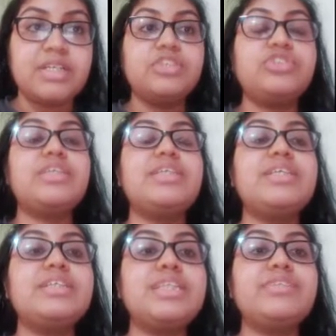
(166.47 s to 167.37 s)
So
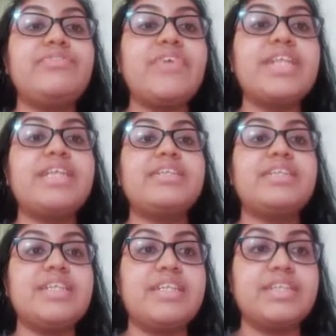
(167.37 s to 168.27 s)
this is very
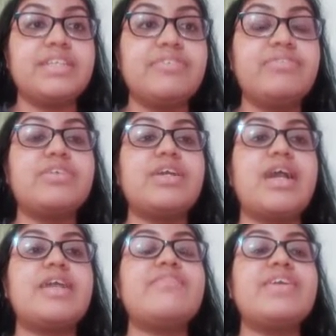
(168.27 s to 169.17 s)
critical for
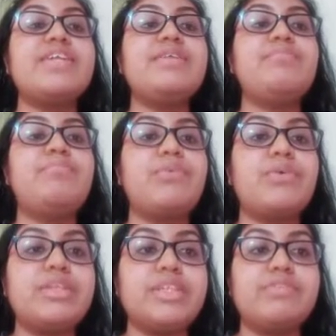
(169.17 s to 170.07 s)
a very
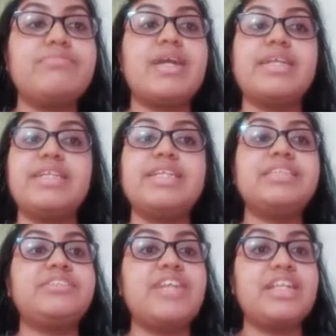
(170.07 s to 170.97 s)
important marketing
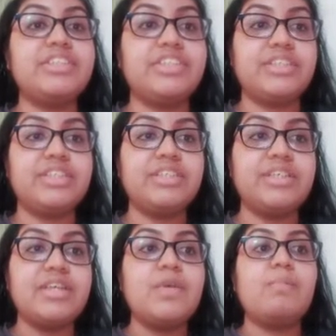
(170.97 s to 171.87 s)
strategy,
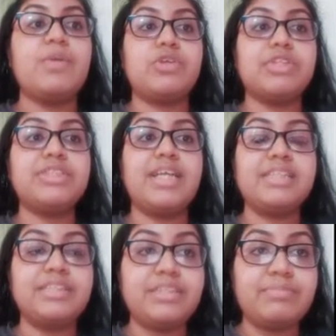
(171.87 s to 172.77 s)
because
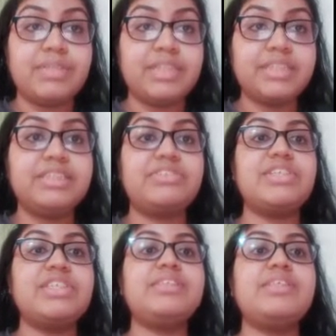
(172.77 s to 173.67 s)
customers
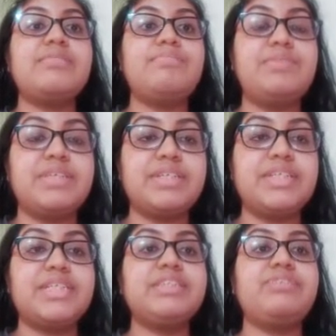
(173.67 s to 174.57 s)
trust their
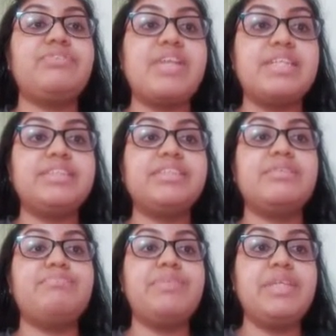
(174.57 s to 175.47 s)
peers, friends,
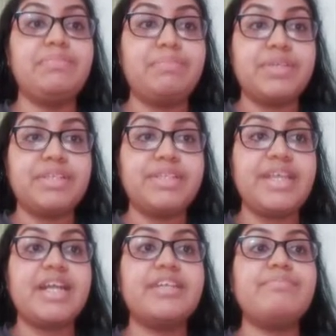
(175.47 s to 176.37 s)
and people they
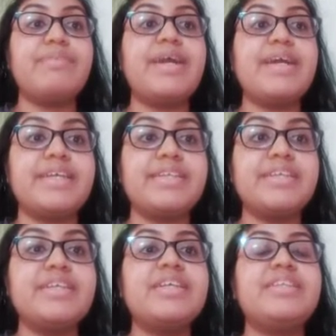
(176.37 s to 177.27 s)
admire
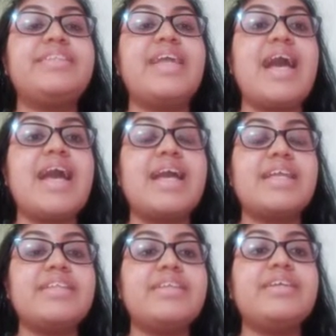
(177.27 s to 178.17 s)

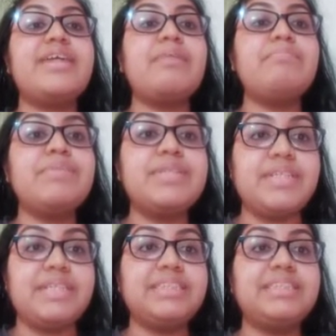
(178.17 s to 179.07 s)
than the
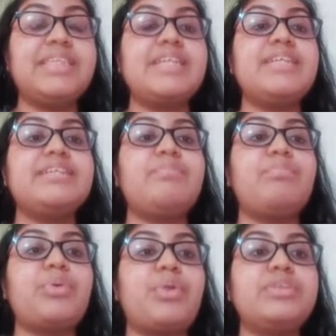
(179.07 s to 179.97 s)
companies selling the
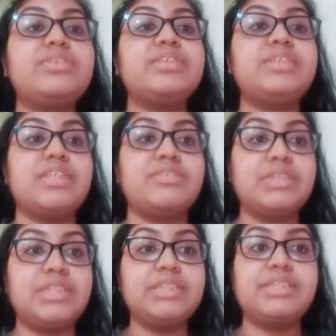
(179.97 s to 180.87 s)
products and
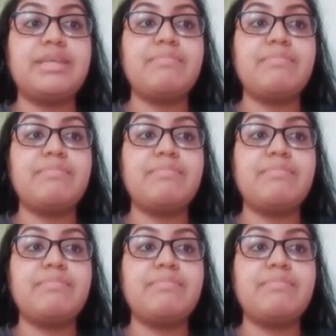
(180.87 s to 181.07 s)
services they